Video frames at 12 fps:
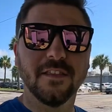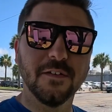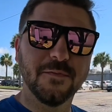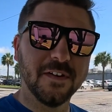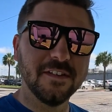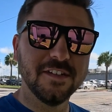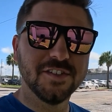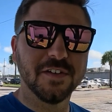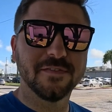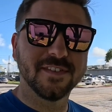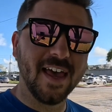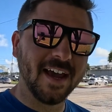The village
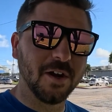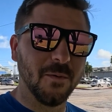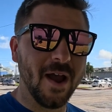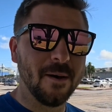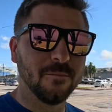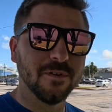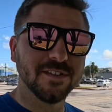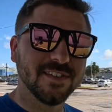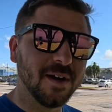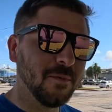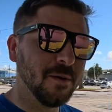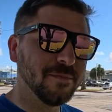of Saccarap was
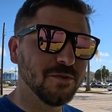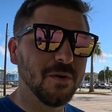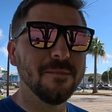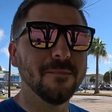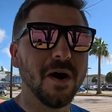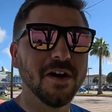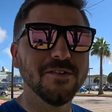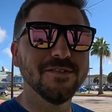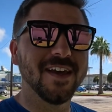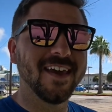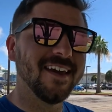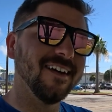somewhere between
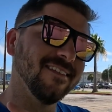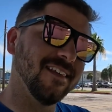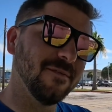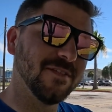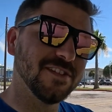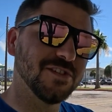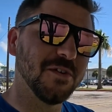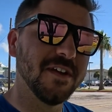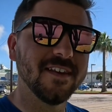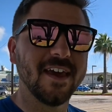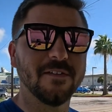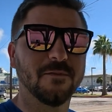modern-day 11th
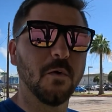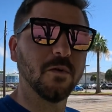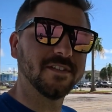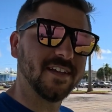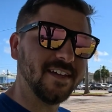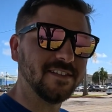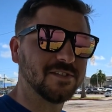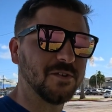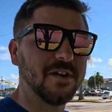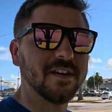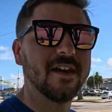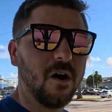Street and 14th
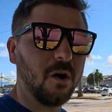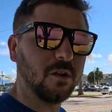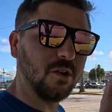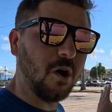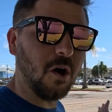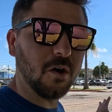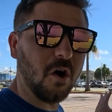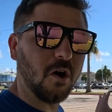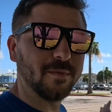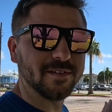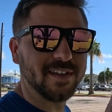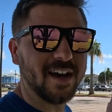Street along
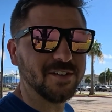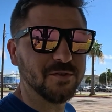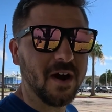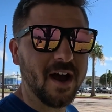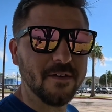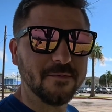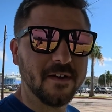Harborside Drive,